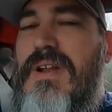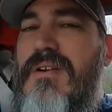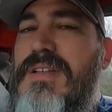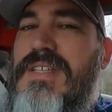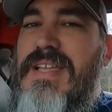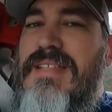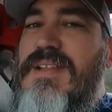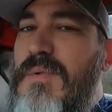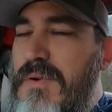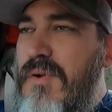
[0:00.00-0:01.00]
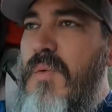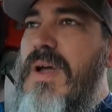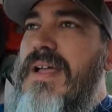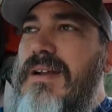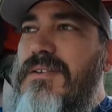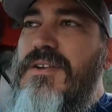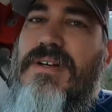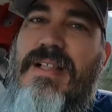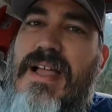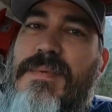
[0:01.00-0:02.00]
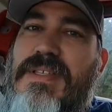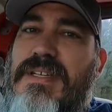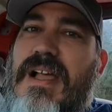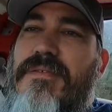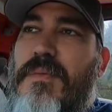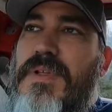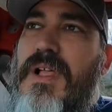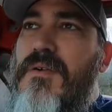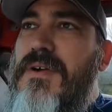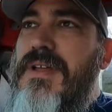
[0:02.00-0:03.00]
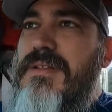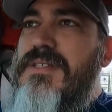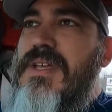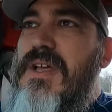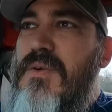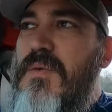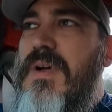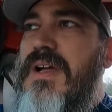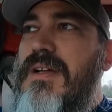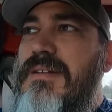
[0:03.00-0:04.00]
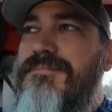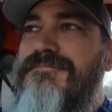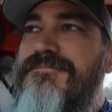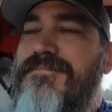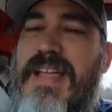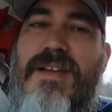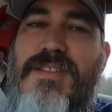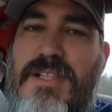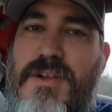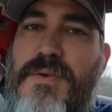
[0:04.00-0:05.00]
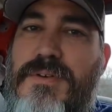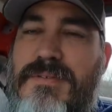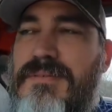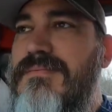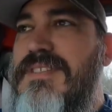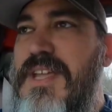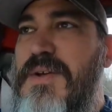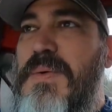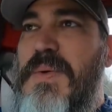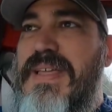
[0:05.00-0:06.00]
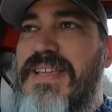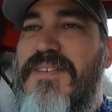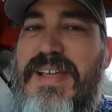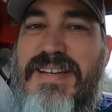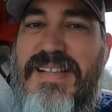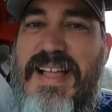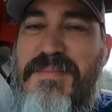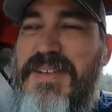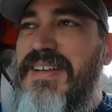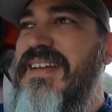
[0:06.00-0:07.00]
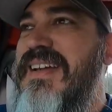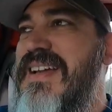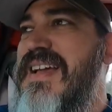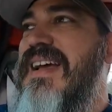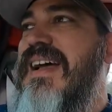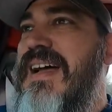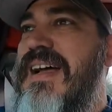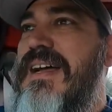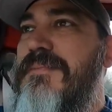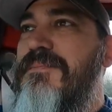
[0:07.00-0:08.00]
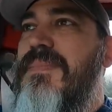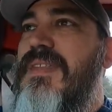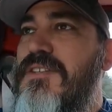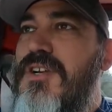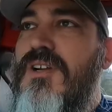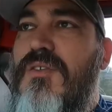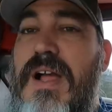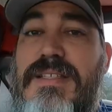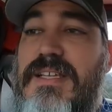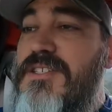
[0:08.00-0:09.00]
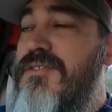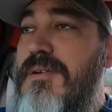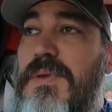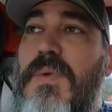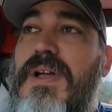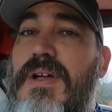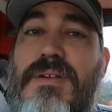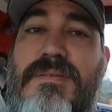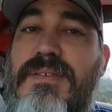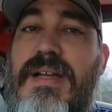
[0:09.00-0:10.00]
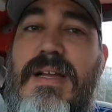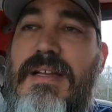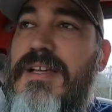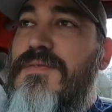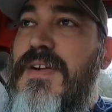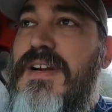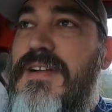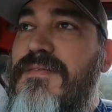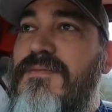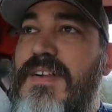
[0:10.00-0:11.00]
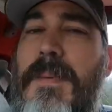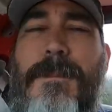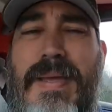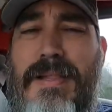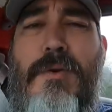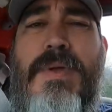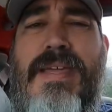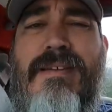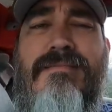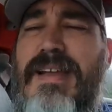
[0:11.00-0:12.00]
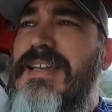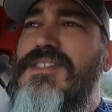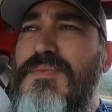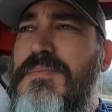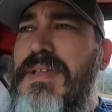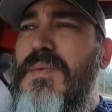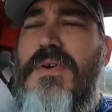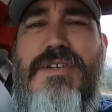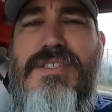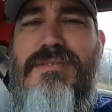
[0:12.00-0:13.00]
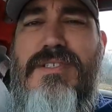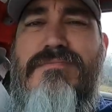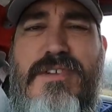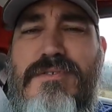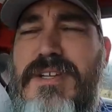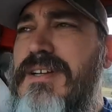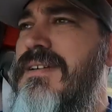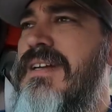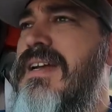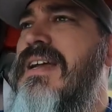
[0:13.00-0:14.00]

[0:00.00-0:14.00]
had already said that we we're going to wait on doing alignment until after we lowered it, so uh, now it's lowered, so we can go get an alignment. Um, the truck rides extremely well. Uh, it's very, very pillowy, I guess would be the word to, to use there.